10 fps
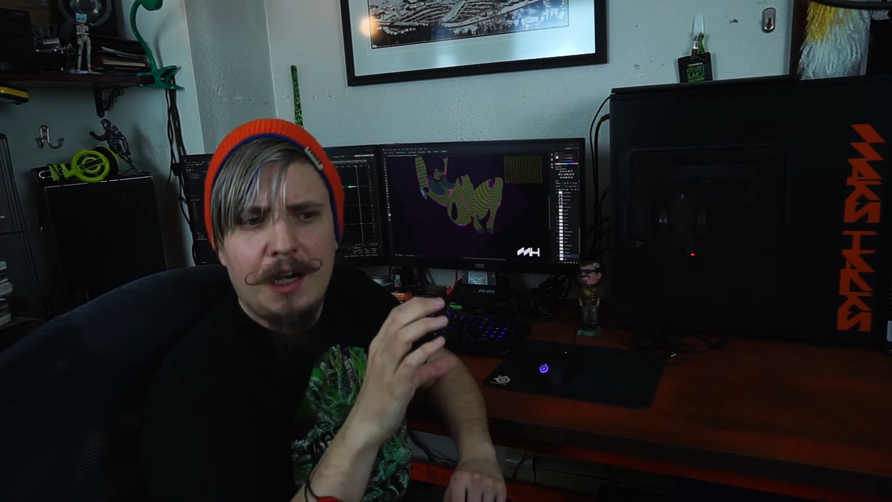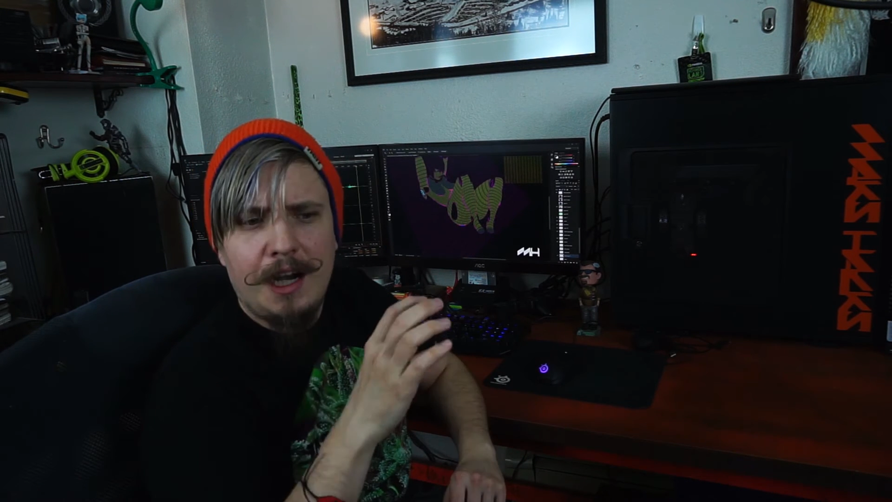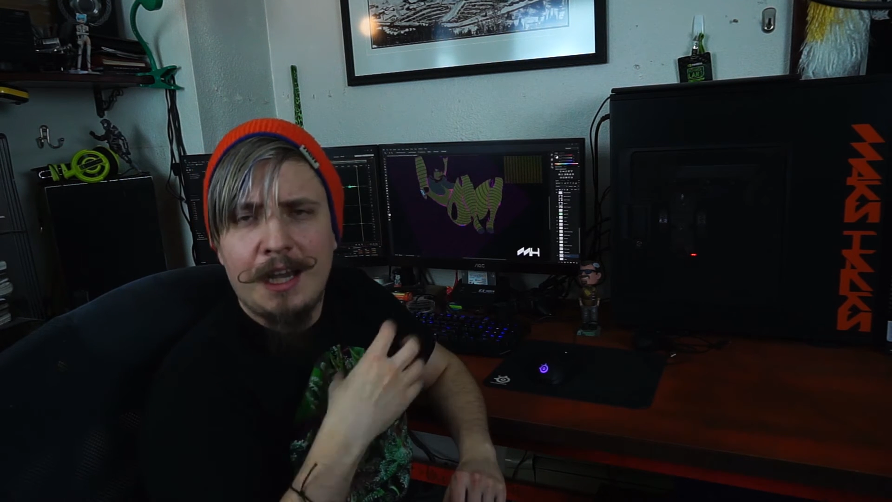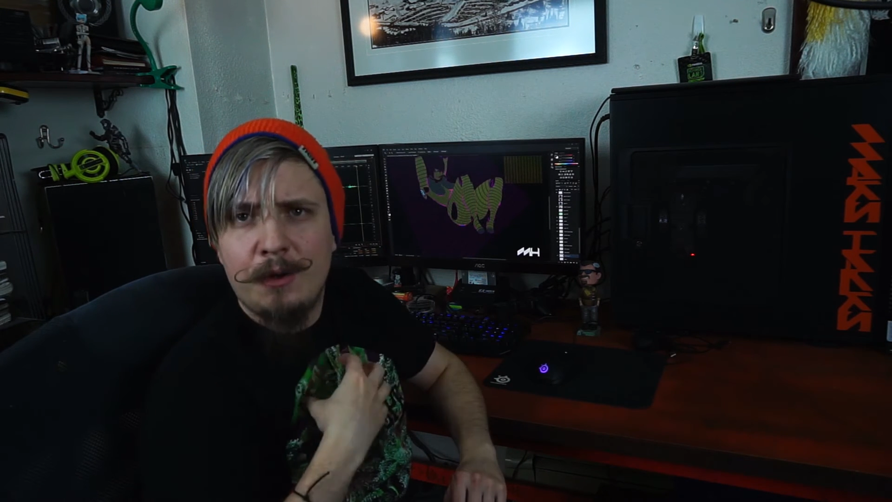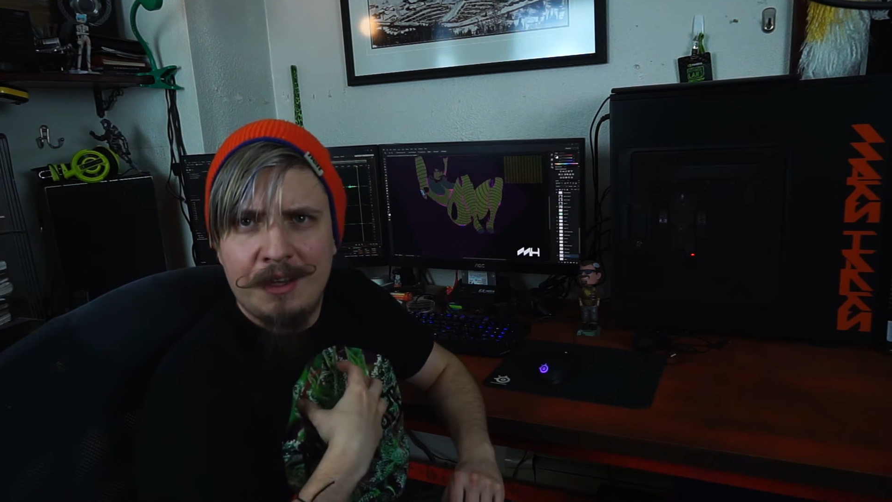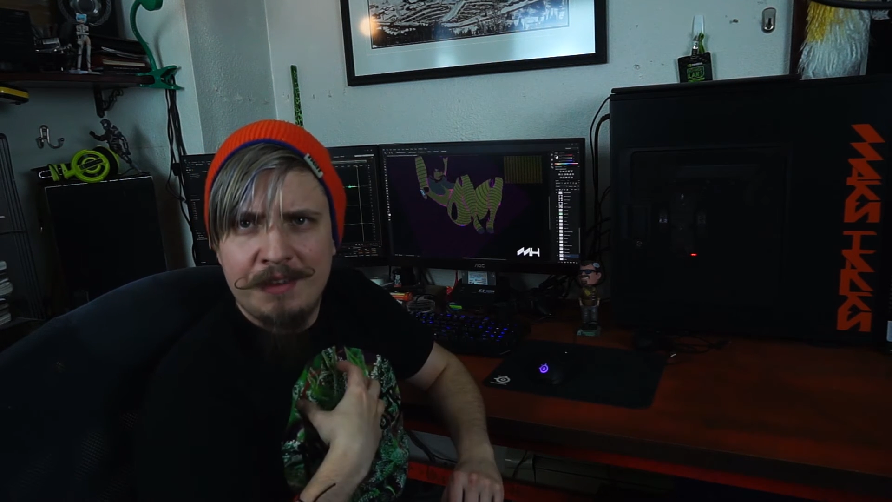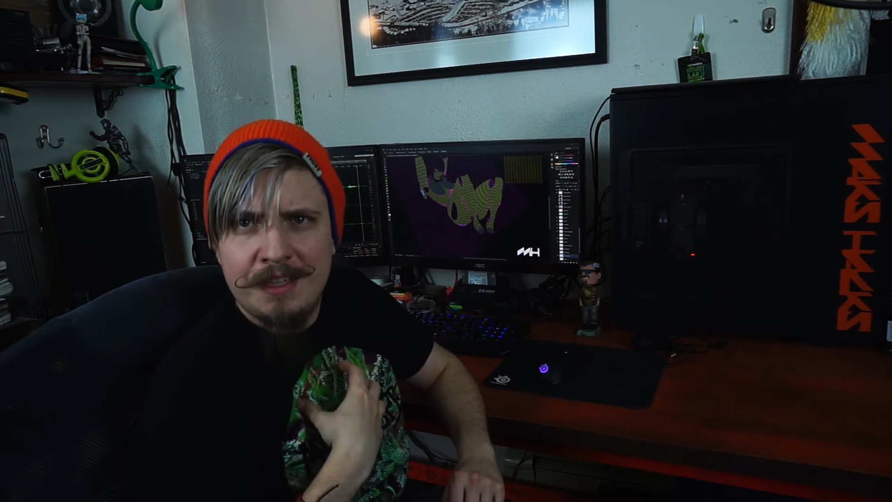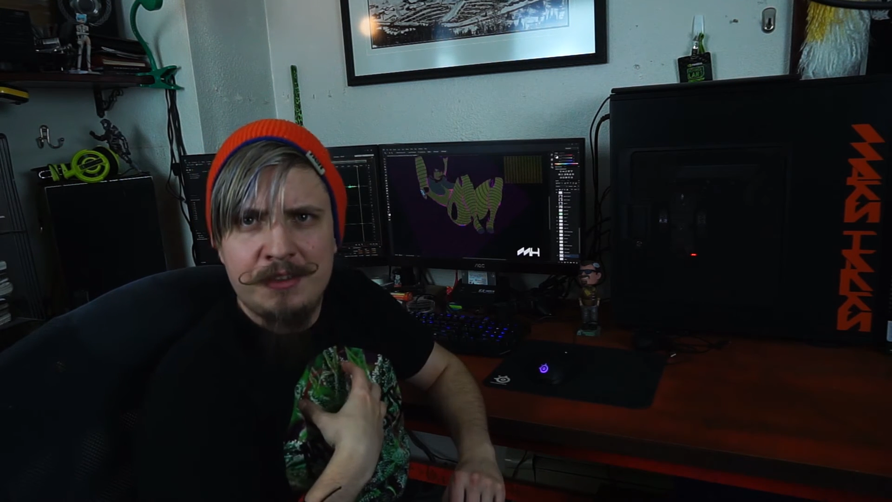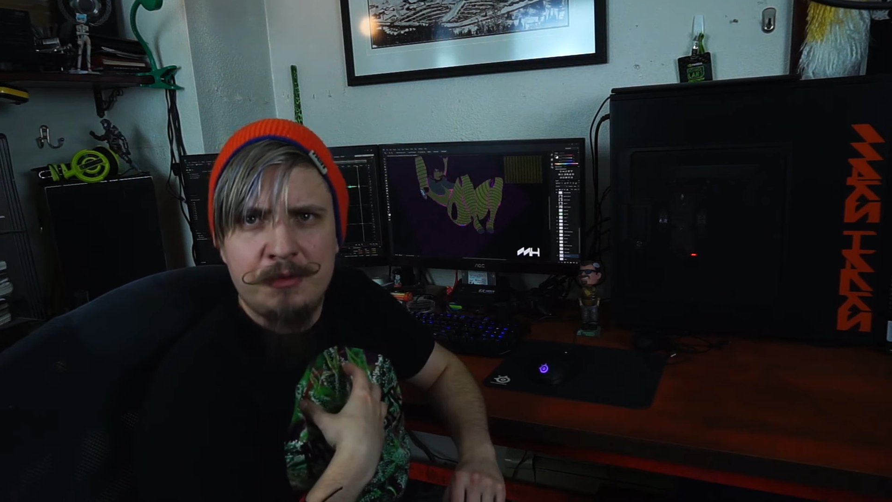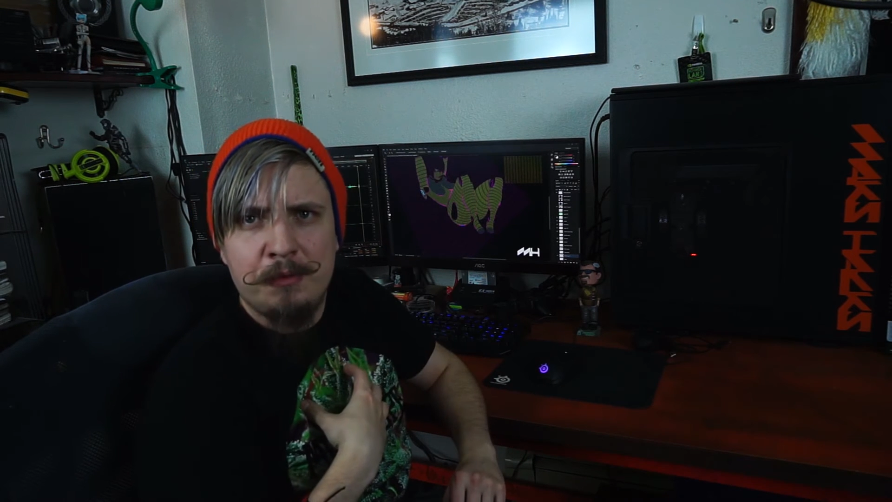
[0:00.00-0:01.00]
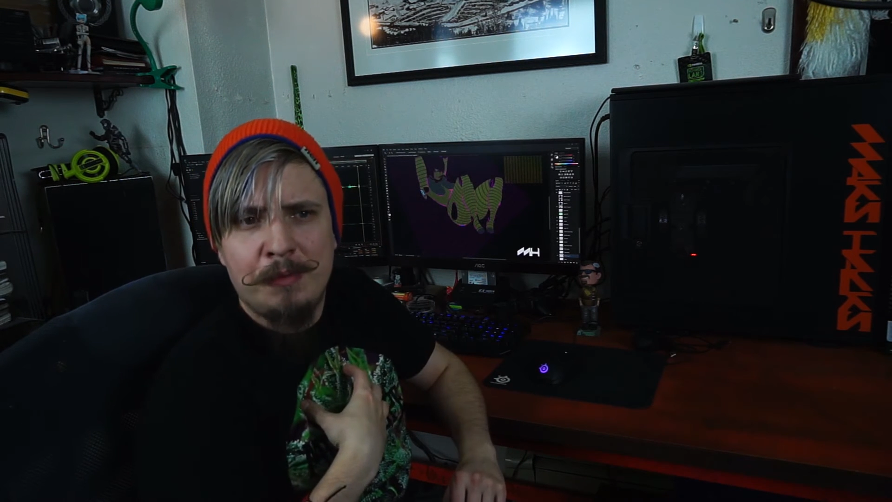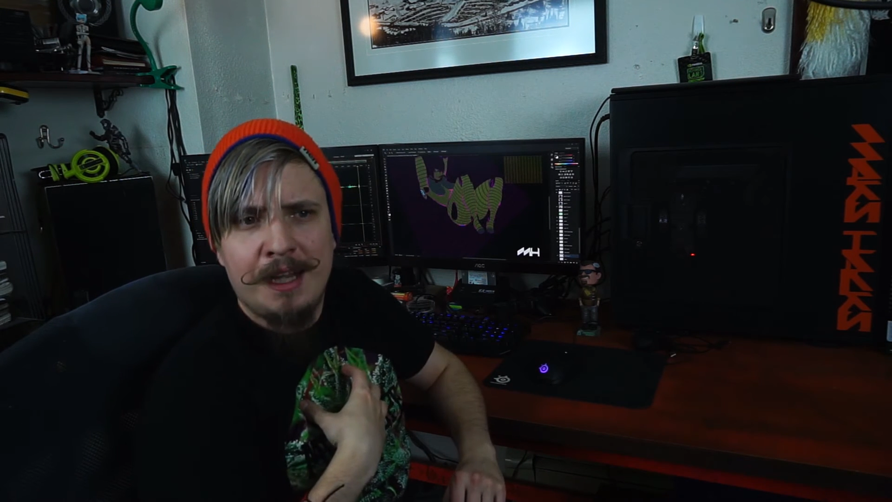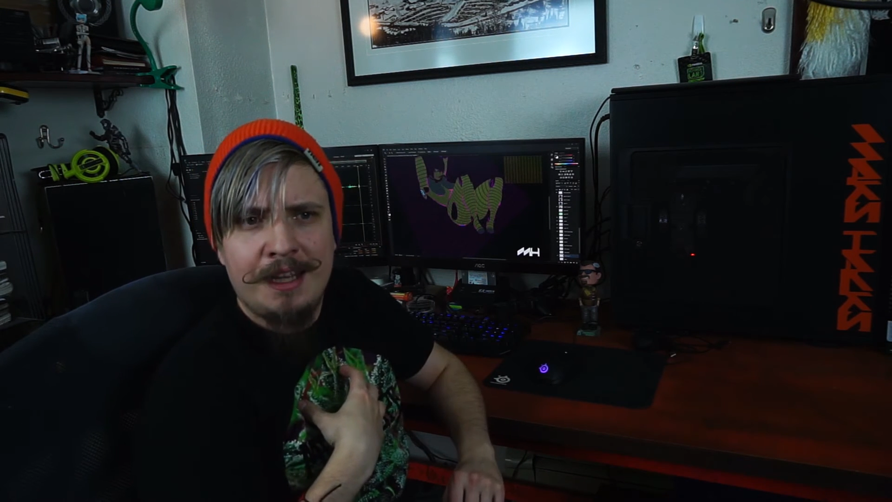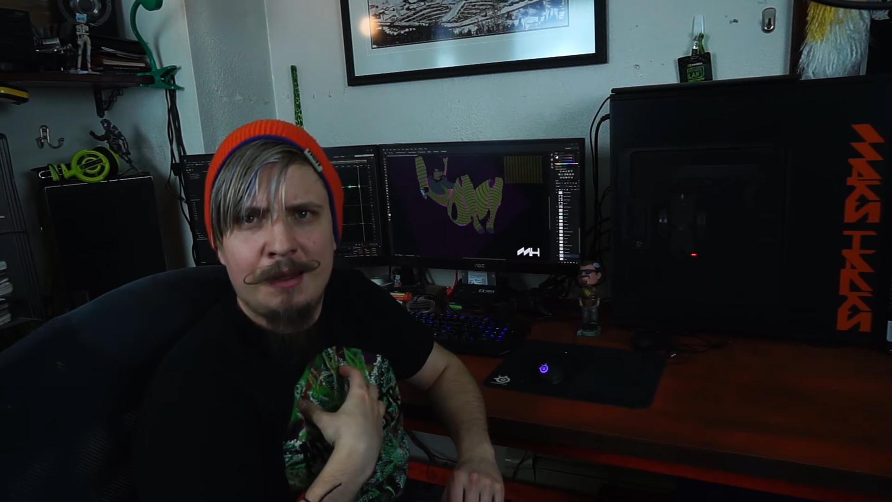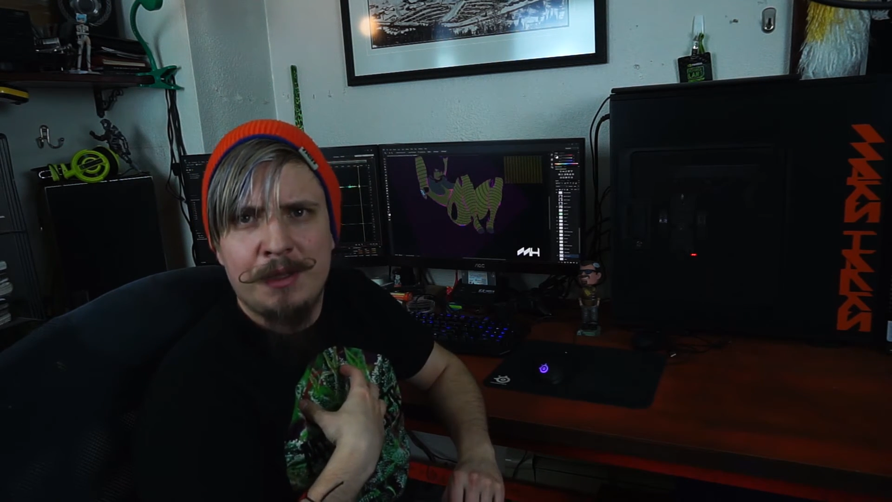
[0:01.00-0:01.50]
I don't have that issue with my
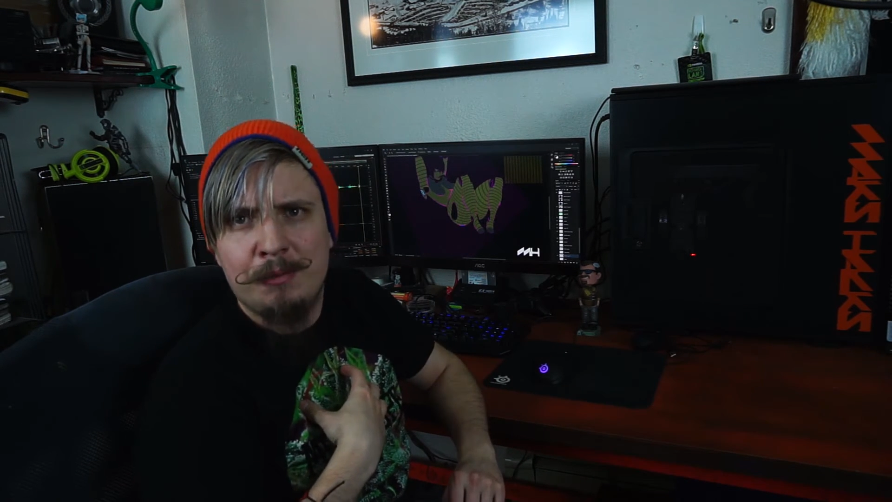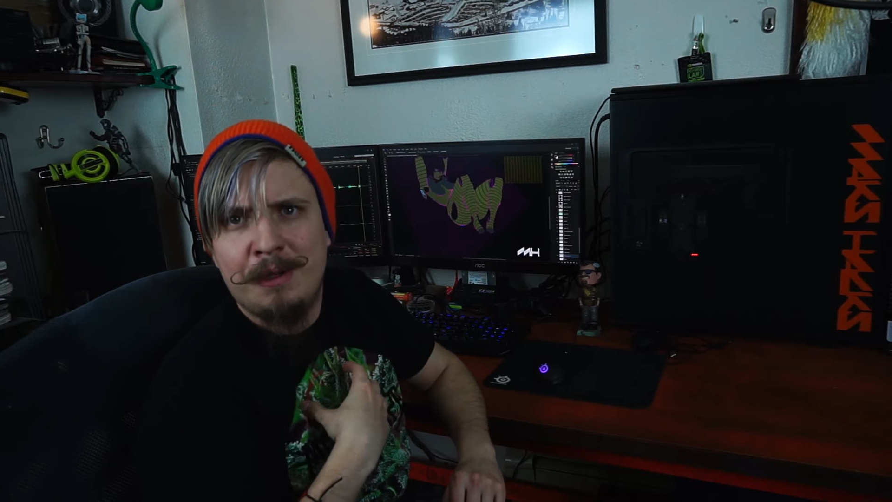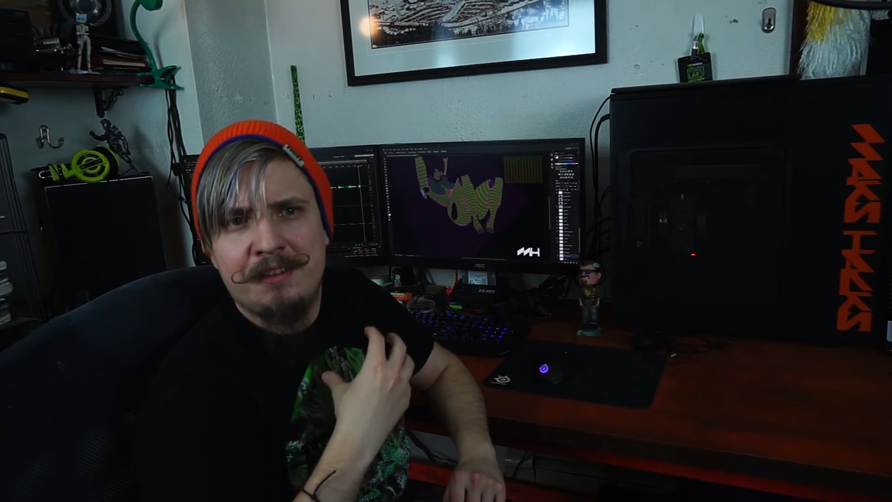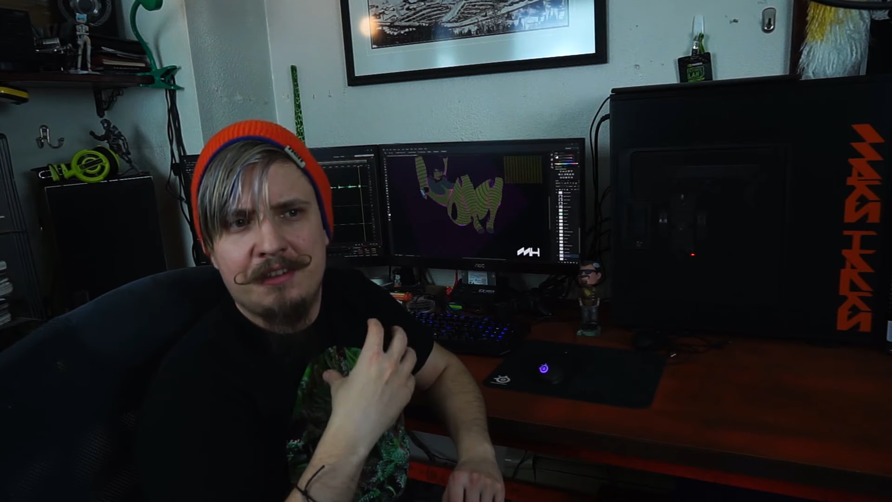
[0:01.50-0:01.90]
laptop as